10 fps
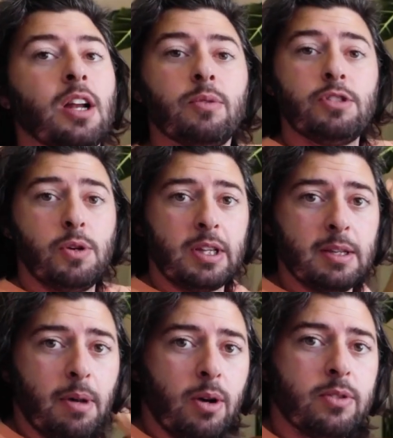know, doing
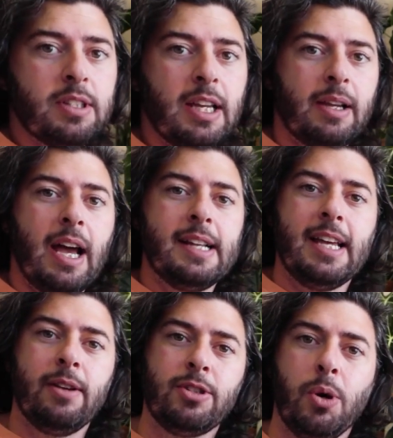the most. It got
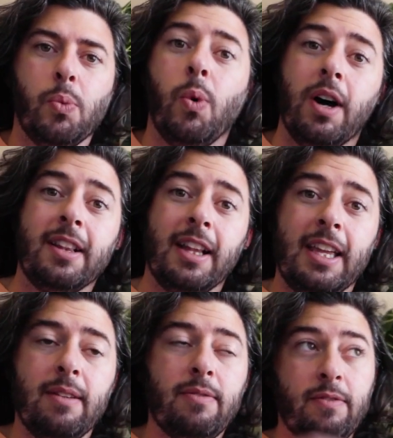down to one
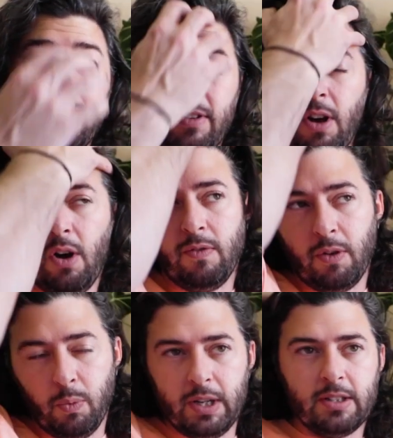leaf
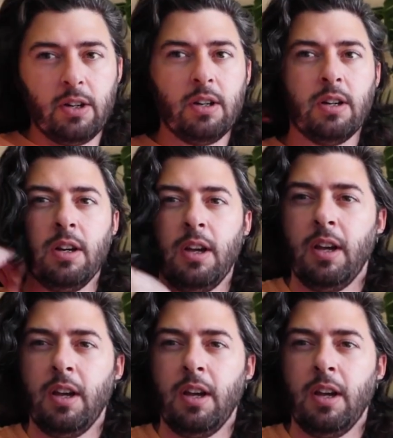over winter,